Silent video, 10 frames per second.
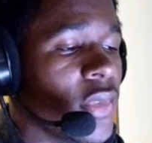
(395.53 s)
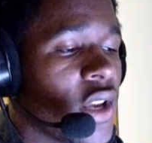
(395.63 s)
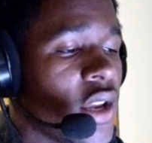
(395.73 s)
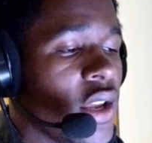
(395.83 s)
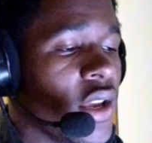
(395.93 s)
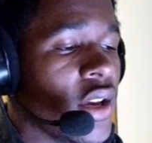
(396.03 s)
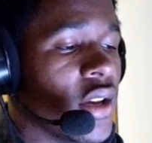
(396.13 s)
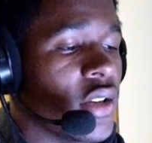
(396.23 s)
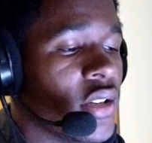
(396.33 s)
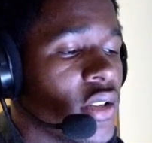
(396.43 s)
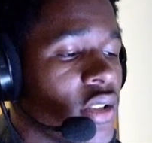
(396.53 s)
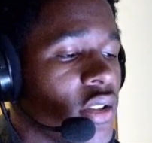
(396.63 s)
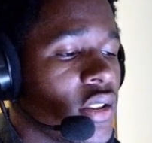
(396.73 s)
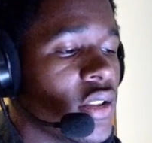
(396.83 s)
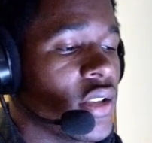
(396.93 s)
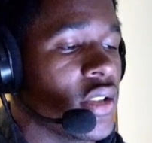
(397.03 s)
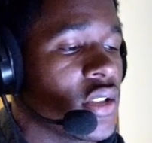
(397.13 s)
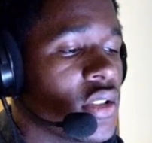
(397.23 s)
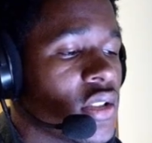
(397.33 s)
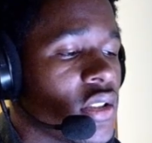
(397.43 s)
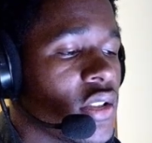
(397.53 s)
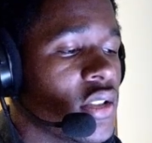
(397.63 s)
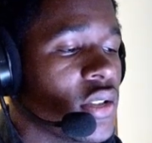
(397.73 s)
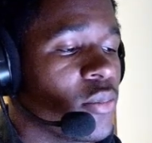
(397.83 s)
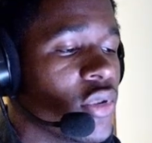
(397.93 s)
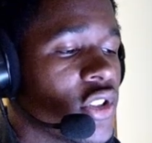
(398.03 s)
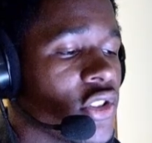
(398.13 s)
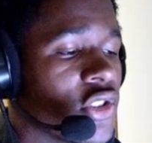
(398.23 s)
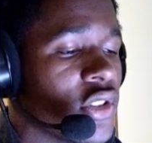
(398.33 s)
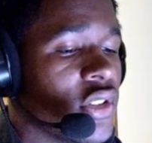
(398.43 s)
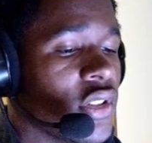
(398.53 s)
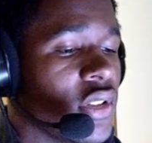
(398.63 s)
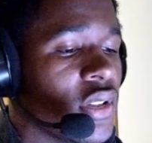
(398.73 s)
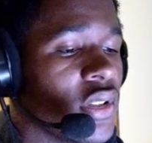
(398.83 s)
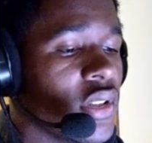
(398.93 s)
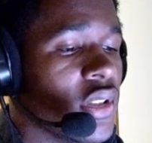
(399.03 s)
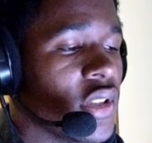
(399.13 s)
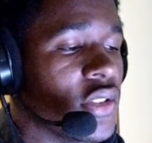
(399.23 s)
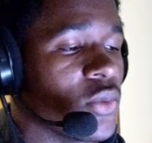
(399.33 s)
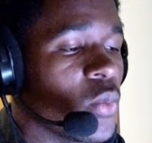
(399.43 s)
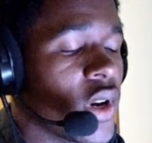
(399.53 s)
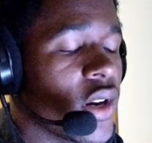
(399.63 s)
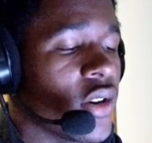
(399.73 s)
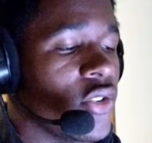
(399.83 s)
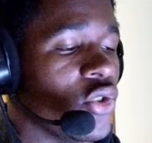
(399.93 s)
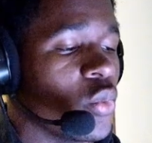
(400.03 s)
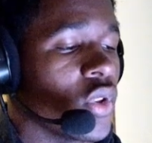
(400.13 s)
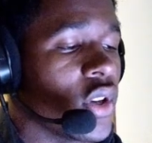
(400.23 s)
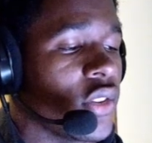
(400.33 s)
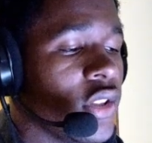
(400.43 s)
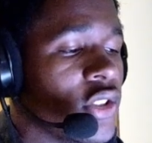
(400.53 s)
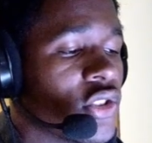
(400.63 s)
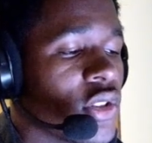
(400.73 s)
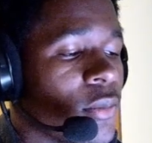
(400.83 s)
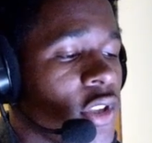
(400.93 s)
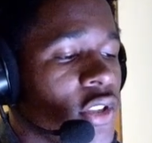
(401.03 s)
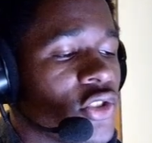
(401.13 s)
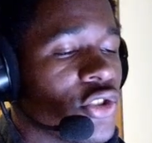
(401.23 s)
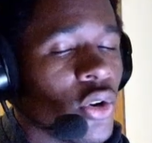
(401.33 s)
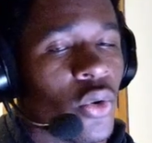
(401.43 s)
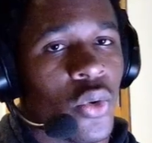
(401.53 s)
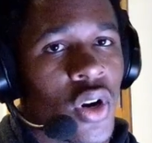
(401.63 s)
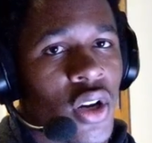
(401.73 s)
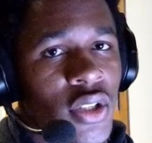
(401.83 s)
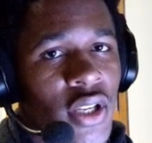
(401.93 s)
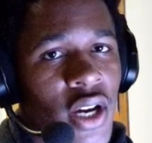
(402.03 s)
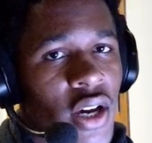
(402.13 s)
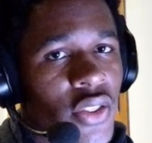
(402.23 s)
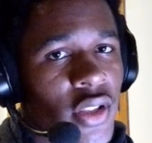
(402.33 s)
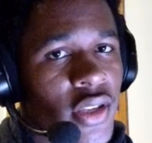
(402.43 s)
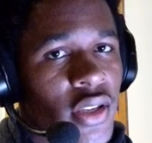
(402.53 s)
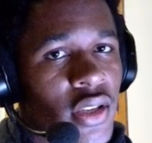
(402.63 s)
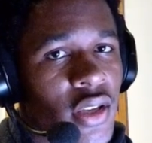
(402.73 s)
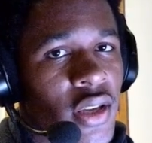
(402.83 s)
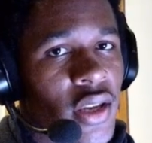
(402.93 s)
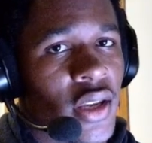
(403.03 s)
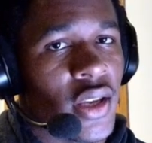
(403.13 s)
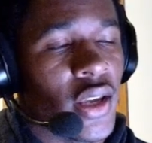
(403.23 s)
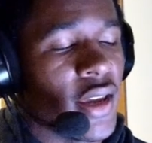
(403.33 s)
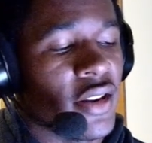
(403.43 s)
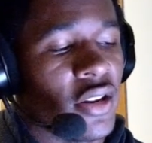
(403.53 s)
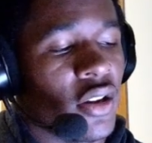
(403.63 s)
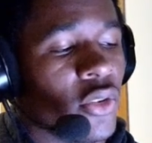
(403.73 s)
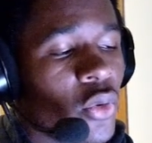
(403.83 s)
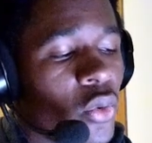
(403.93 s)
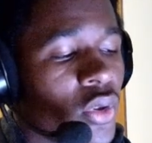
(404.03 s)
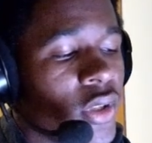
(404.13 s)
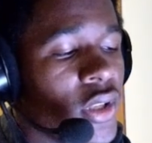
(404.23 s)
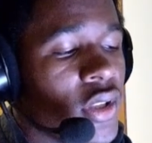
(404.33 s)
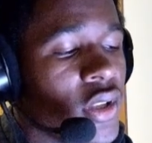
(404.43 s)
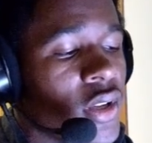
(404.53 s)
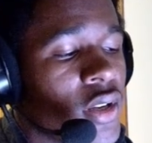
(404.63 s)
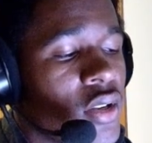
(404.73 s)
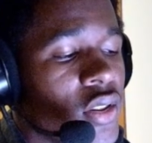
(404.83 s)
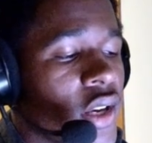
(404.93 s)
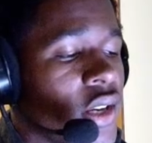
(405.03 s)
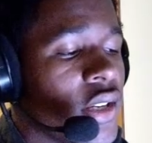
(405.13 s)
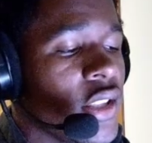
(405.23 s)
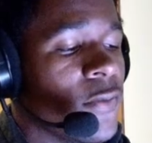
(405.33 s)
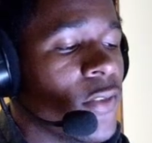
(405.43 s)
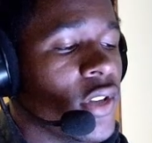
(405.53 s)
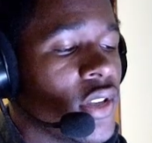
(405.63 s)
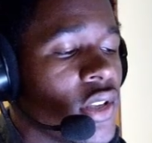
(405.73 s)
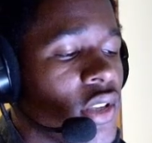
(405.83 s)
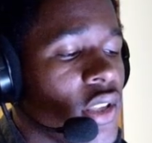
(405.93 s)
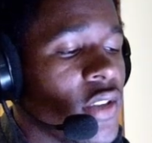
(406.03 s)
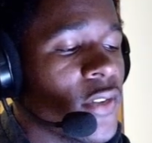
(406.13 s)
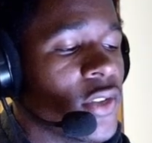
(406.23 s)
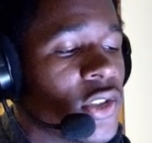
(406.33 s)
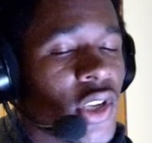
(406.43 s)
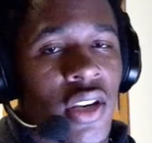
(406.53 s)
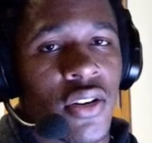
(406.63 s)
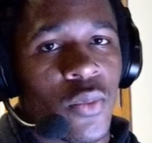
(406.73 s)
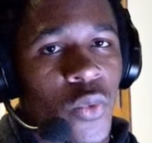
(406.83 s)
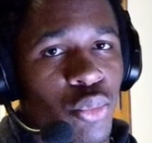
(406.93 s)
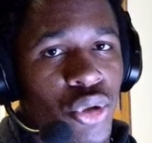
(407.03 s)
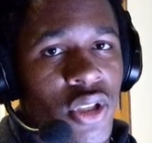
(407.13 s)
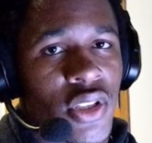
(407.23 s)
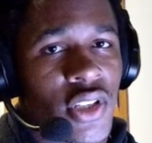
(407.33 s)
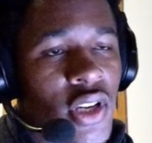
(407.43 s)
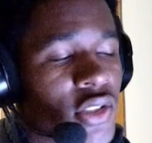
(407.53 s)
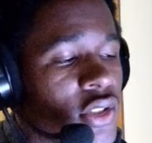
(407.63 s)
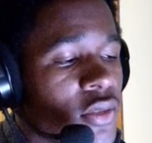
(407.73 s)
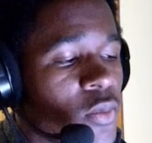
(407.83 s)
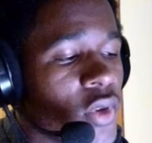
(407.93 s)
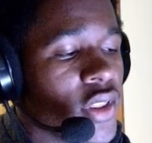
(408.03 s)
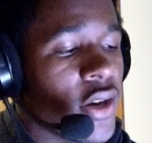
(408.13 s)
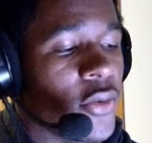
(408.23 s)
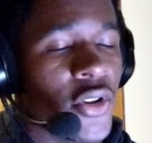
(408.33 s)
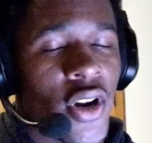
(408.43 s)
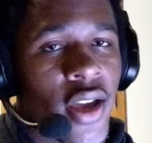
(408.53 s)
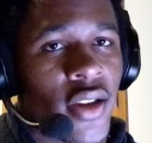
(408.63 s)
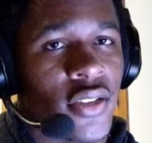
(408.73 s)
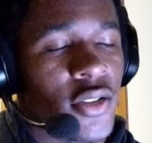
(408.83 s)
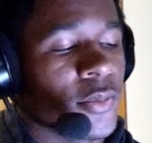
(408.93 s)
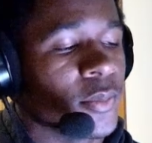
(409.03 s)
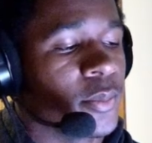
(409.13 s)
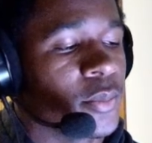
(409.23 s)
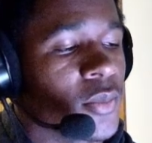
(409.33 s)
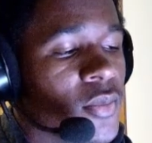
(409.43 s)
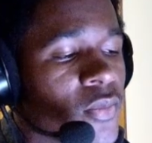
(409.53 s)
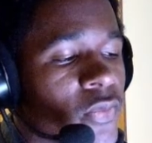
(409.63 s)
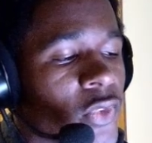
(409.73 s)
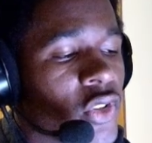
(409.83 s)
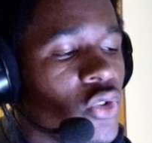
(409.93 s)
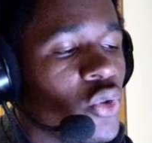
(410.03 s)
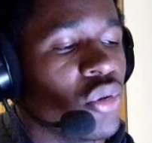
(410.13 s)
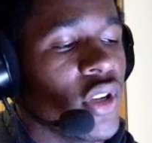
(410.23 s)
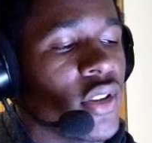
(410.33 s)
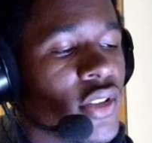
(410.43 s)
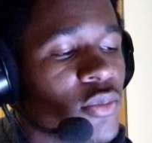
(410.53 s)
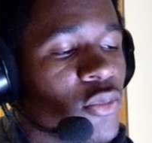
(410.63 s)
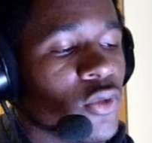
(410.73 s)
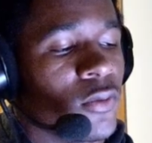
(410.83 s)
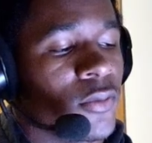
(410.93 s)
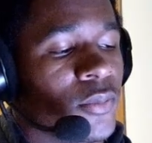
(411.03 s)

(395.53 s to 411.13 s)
And this position is where you will unleash something so ungodly and unholy that even Satan would be disgusted with how you're acting. You play this move.